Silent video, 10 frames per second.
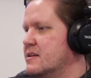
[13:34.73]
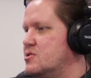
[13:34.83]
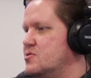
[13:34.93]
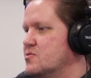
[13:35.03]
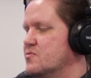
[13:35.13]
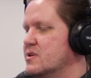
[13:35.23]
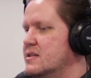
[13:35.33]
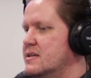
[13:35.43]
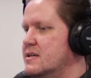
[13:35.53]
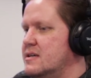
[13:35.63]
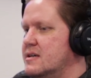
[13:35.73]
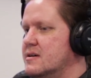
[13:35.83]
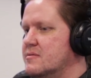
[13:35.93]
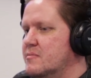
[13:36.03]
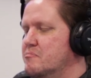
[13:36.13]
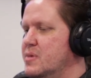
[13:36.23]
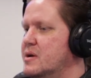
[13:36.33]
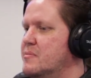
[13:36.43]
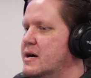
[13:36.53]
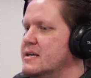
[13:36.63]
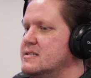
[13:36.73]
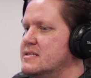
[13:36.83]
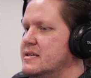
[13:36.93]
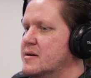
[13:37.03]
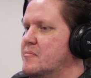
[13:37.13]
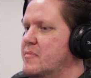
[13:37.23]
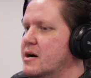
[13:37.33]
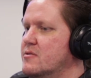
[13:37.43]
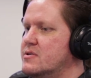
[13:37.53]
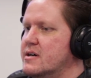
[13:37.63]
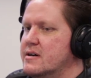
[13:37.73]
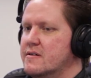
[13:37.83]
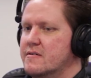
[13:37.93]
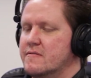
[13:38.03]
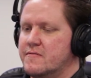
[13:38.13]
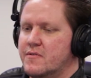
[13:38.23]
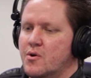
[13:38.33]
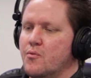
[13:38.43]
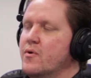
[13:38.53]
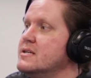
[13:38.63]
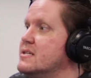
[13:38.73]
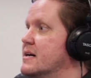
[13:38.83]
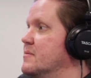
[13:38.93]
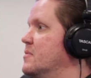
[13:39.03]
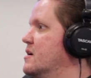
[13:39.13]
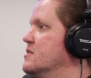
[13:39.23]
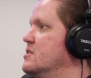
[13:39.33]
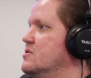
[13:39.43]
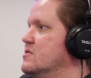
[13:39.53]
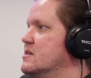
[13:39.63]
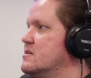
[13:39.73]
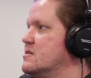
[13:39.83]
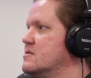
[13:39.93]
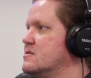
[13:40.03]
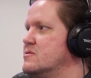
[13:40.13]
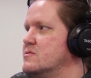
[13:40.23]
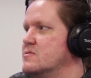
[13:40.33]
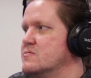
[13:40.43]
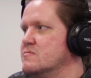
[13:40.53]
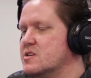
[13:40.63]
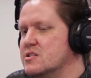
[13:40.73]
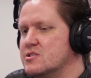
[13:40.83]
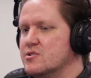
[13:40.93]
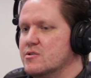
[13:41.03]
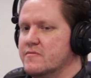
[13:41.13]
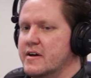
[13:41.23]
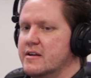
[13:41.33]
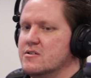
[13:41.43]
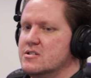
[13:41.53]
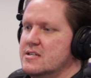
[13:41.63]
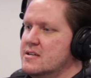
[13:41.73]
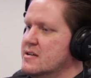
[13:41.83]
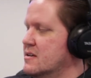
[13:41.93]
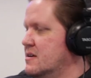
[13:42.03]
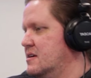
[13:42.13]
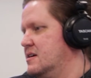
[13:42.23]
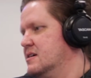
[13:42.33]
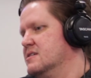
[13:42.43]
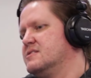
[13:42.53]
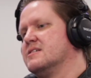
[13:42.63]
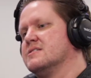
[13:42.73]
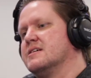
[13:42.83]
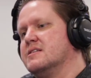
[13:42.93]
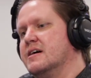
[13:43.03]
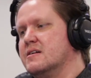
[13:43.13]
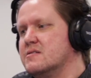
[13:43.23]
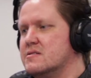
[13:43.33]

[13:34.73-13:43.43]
to really minimize the amount of runtime on the unit to conserve energy and things like that.